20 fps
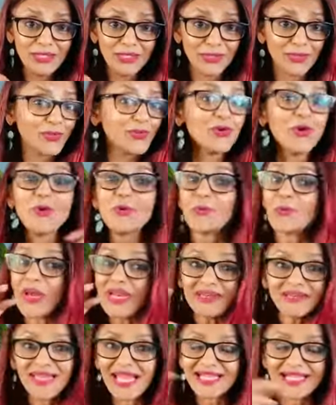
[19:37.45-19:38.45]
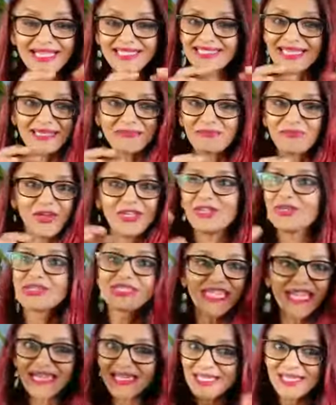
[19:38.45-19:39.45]
You know, when, like I said, when
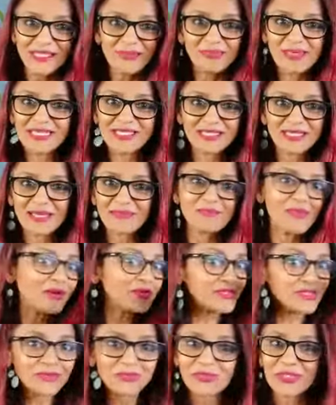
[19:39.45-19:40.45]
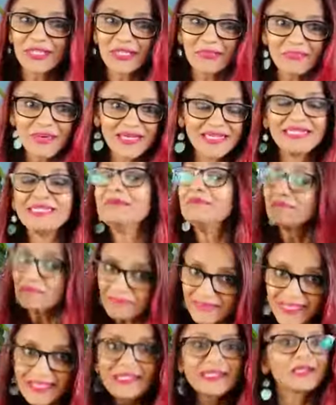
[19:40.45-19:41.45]
you're standing at the base of that mountain with a buddy,
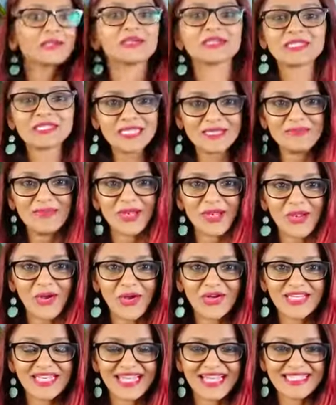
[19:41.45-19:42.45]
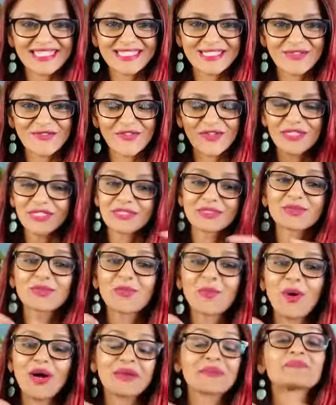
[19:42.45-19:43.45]
things are going to seem a lot less difficult.
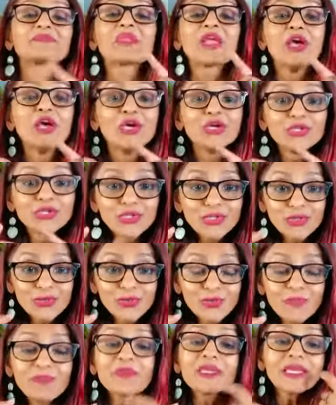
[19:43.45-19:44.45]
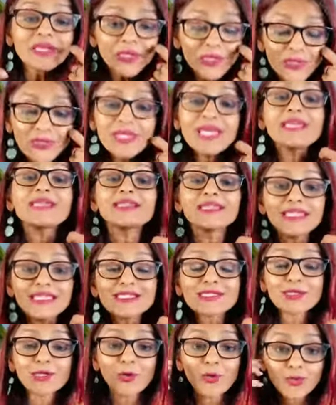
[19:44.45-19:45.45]
One. Two, create
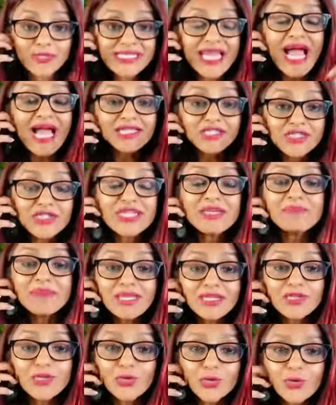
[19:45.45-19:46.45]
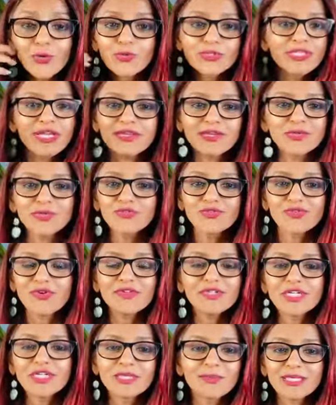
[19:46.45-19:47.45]
these goals. Actually make your goals. I don't know if
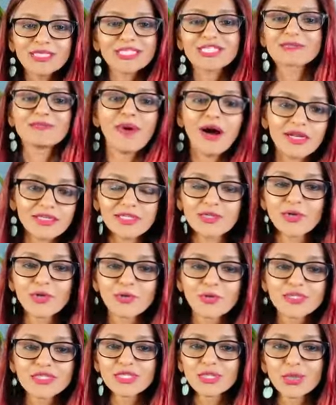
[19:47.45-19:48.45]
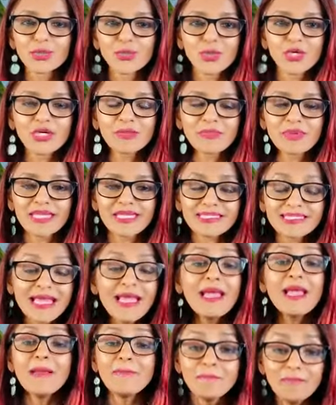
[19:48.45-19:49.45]
you ever heard about SMART goals in the
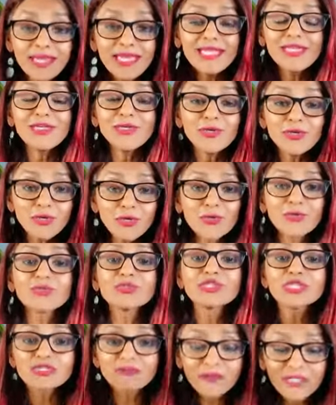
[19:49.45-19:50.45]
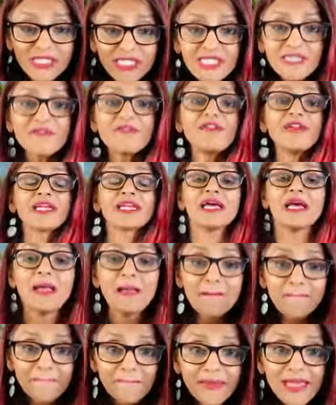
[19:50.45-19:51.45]
workplace. Make your goals specific,
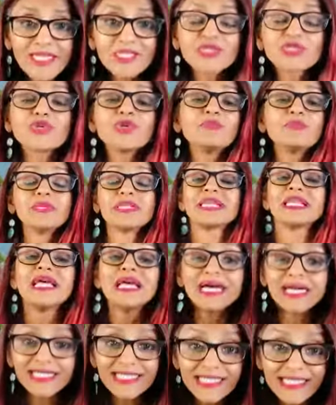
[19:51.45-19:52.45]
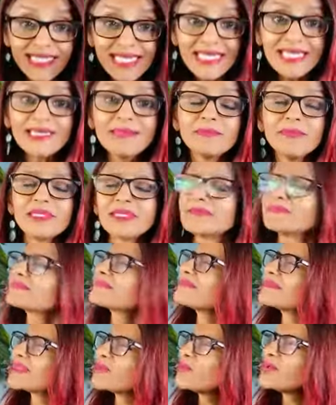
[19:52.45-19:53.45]
measurable, attainable.
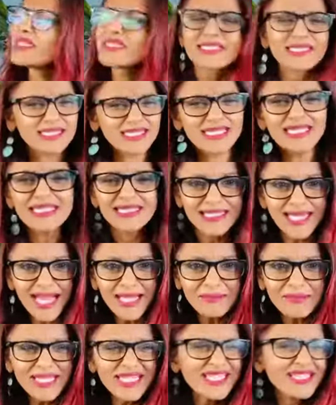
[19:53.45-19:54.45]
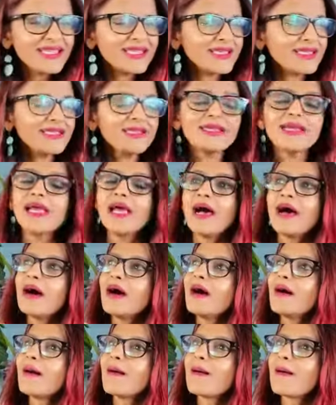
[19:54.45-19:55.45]
What is the T? Timely, I think.
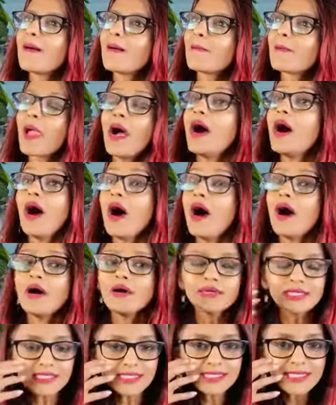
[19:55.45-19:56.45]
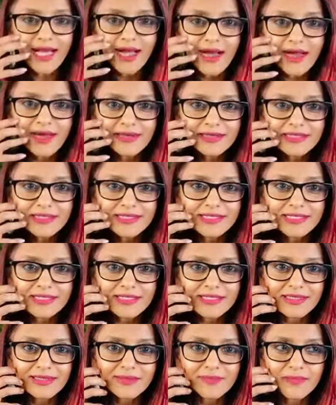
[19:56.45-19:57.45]
Um, R is, R
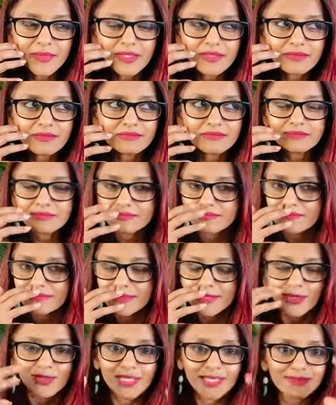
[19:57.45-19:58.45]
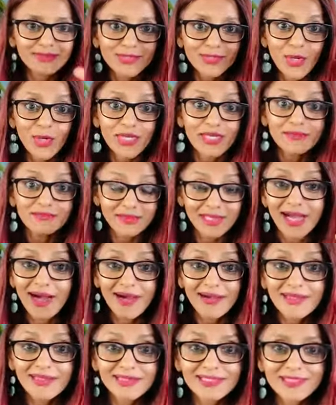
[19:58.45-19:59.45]
is, uh, um, okay, sorry, the
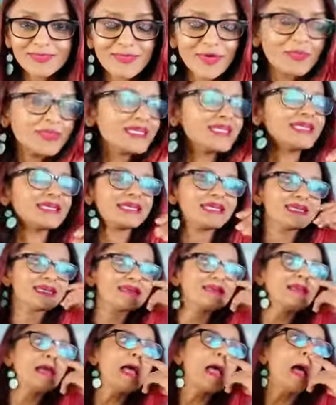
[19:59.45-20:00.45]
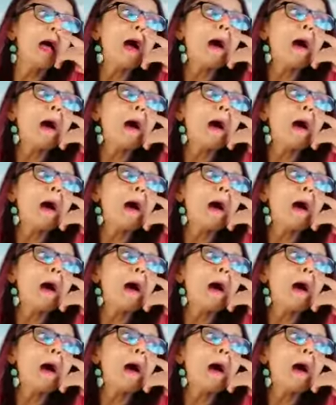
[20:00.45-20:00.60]
hunger is probably kicking in.